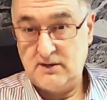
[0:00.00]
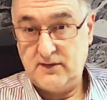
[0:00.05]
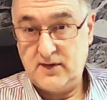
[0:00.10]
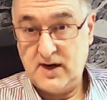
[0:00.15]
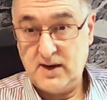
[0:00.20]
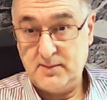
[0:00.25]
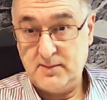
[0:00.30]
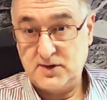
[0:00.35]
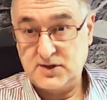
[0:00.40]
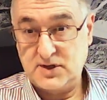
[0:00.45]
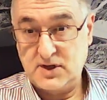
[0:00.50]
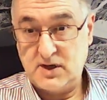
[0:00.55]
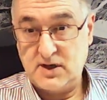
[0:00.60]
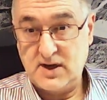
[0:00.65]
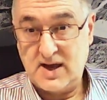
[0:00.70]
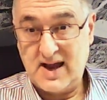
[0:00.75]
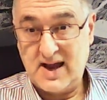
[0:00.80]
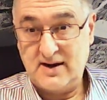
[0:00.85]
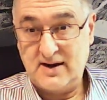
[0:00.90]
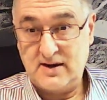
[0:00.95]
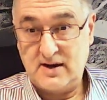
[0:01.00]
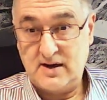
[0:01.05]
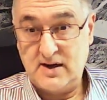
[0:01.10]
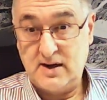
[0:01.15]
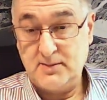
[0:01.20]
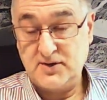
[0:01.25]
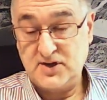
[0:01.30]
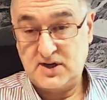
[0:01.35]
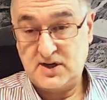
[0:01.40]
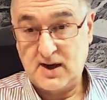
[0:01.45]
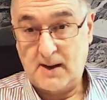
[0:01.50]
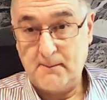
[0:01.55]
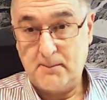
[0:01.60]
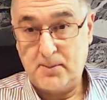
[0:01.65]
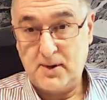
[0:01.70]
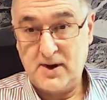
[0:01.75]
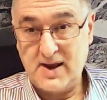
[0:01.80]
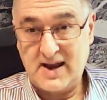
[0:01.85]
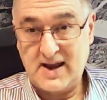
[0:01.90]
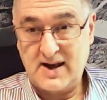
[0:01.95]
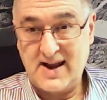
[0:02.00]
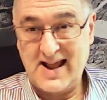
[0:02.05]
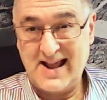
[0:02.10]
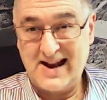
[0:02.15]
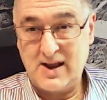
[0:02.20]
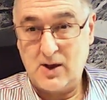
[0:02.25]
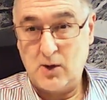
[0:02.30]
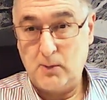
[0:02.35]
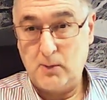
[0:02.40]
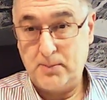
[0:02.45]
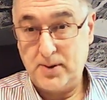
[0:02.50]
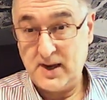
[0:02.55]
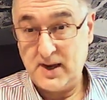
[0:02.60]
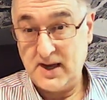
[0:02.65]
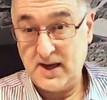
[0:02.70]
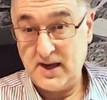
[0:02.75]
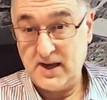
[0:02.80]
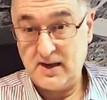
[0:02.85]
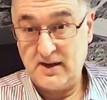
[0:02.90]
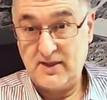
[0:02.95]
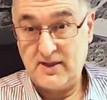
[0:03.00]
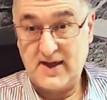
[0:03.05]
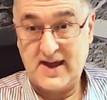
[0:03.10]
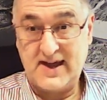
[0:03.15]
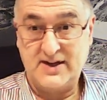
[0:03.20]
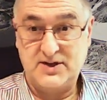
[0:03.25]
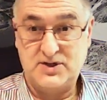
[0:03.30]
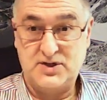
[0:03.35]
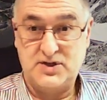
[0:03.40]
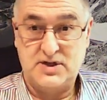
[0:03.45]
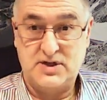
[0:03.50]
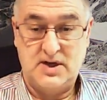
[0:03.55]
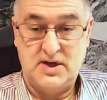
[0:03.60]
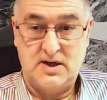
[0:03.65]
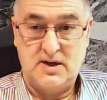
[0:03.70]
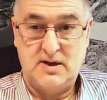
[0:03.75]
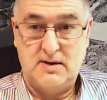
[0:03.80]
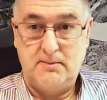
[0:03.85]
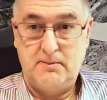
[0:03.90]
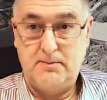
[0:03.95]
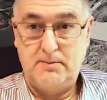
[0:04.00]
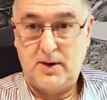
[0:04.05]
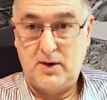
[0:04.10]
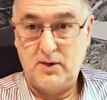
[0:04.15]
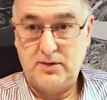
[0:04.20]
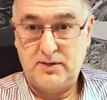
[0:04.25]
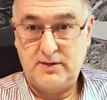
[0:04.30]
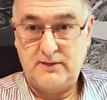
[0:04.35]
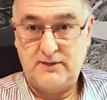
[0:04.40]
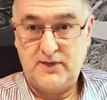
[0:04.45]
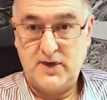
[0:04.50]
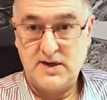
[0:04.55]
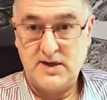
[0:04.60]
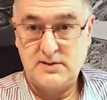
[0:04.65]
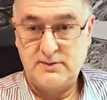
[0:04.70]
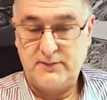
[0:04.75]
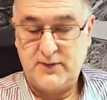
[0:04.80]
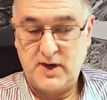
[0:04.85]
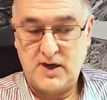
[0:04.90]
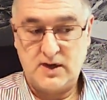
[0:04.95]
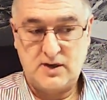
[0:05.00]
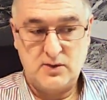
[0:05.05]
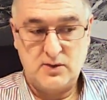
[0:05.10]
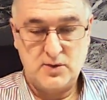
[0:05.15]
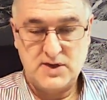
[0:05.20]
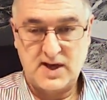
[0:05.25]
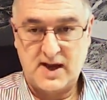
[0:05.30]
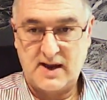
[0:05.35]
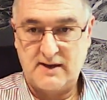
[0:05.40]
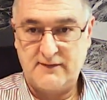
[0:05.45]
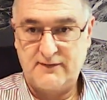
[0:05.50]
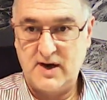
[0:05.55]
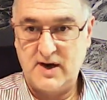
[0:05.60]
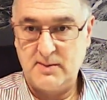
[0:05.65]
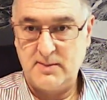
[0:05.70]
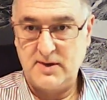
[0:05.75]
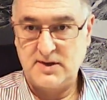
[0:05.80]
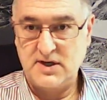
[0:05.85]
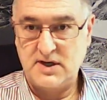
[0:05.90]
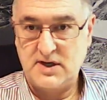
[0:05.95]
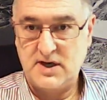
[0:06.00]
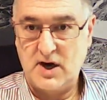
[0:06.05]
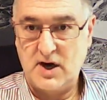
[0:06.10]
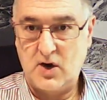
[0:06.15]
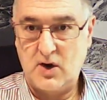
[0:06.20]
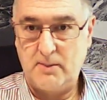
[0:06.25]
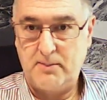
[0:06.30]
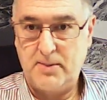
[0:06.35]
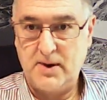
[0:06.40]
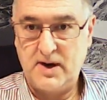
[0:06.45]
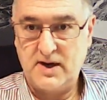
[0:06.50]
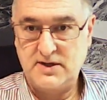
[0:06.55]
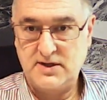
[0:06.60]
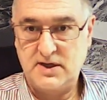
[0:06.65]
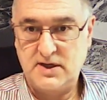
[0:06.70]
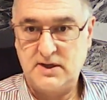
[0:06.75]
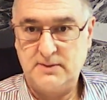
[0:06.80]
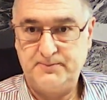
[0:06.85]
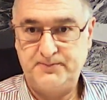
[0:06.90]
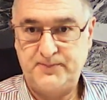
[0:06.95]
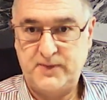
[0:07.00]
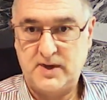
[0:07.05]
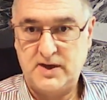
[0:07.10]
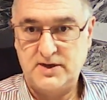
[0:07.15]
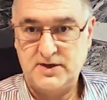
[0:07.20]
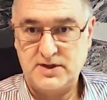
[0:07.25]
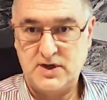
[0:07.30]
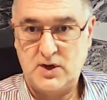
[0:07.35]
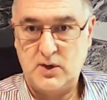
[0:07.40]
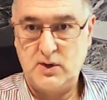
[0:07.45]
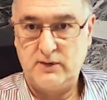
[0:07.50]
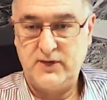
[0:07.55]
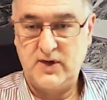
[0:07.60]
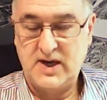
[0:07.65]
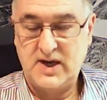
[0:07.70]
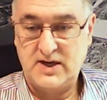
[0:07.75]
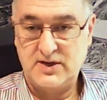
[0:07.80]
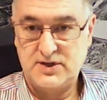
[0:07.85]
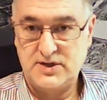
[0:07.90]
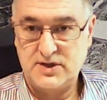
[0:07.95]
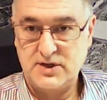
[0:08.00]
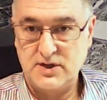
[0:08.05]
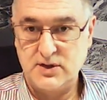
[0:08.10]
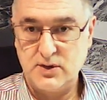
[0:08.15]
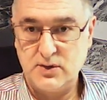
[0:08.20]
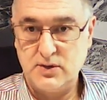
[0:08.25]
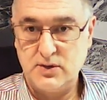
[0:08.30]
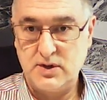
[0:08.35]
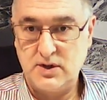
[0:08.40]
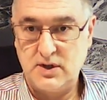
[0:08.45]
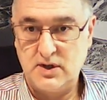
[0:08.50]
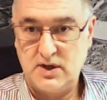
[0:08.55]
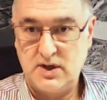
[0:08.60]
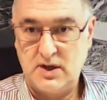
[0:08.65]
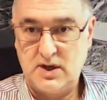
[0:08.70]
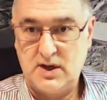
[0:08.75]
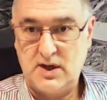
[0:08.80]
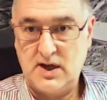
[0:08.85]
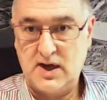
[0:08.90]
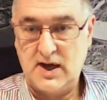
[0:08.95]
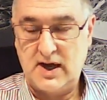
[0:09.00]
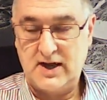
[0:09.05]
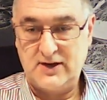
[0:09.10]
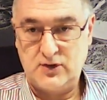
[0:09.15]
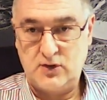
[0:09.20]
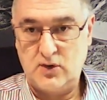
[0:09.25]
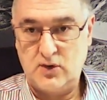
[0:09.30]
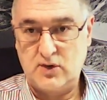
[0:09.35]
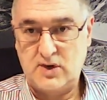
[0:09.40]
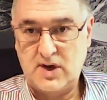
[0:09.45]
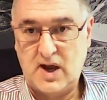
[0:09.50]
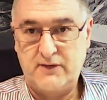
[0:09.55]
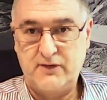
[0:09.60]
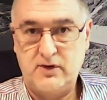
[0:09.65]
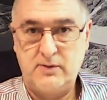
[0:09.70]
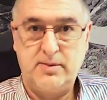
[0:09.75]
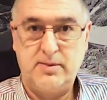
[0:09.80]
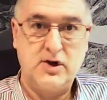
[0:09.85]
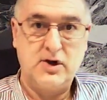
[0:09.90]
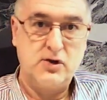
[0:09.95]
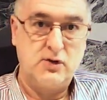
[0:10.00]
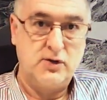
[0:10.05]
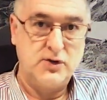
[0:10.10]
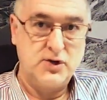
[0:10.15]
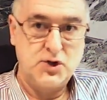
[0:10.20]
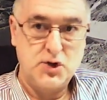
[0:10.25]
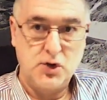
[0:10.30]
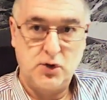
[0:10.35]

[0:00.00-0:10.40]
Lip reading: of a limited company and an LLP are that both of these vehicles have limited liability. So if you get sued and you're not covered by your